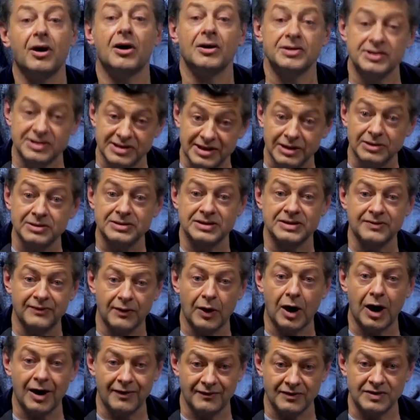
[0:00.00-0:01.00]
are still
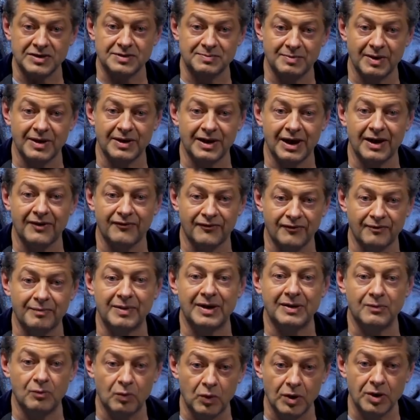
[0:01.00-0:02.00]
survivors, but they've
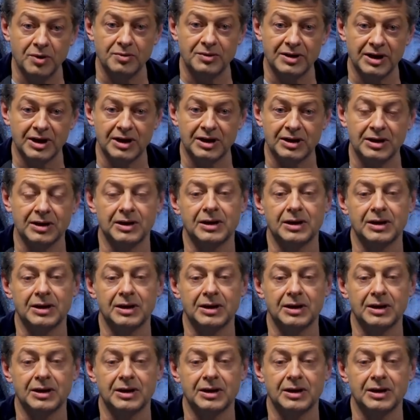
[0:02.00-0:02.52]
been wounded.